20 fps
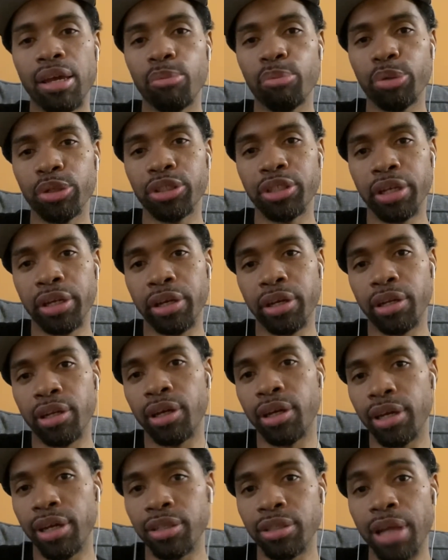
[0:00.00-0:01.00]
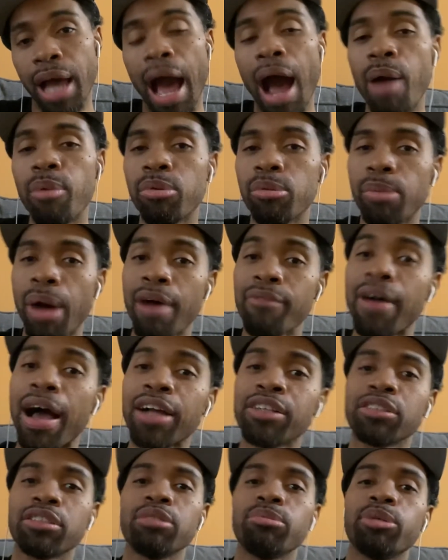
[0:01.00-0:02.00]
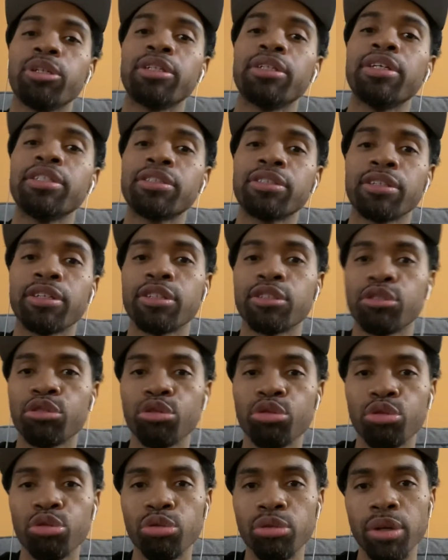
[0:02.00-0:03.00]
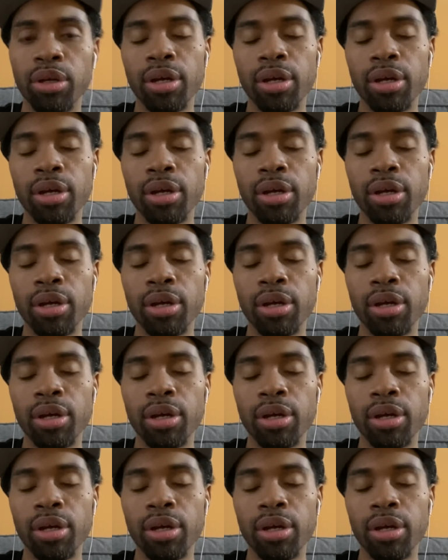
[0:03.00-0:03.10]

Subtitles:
in particular is an album I've actually been listening to,